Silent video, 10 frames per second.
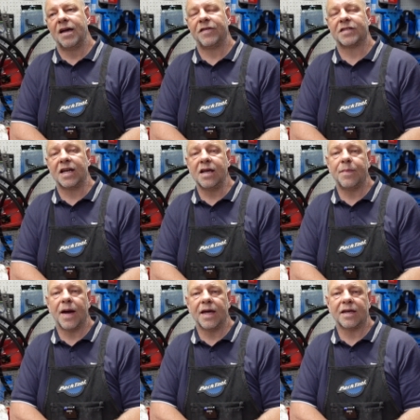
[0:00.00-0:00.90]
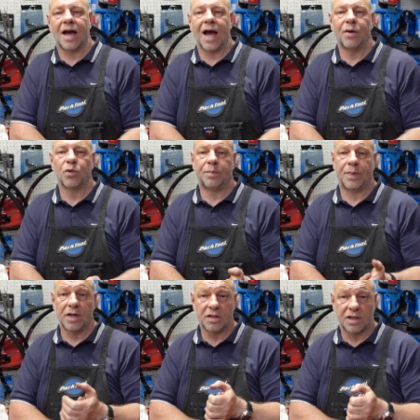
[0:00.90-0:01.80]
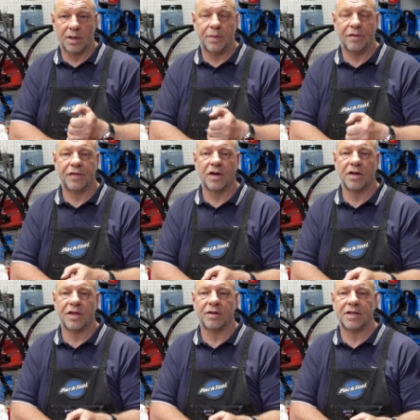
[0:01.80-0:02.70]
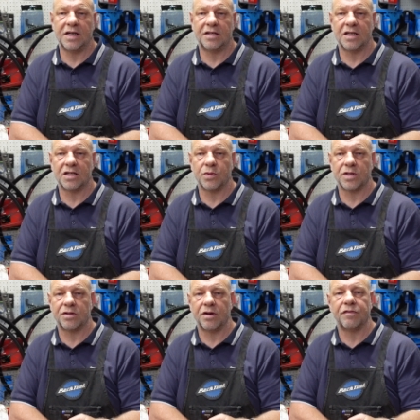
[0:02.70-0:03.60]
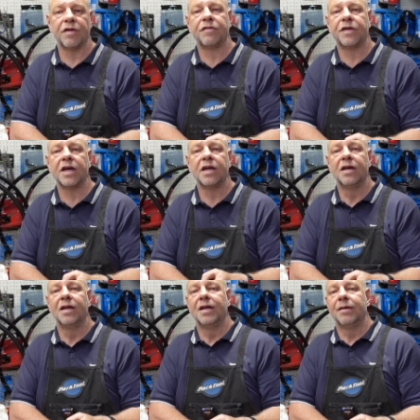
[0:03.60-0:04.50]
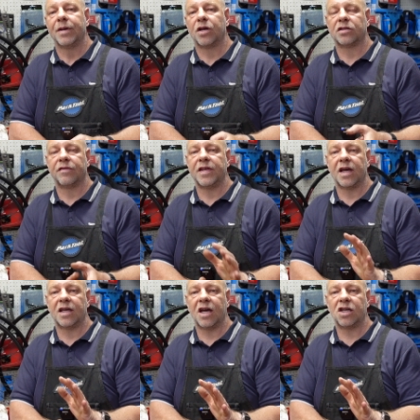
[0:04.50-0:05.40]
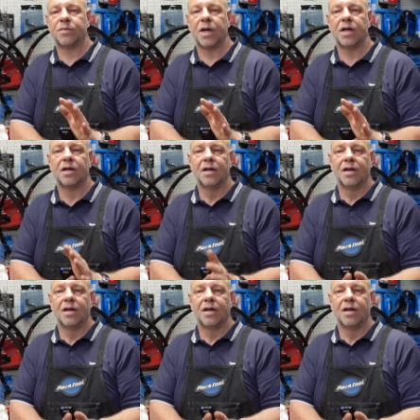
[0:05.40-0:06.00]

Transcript: if it's an e-bike, I would personally prefer the DT Swiss 350 because of the engagement.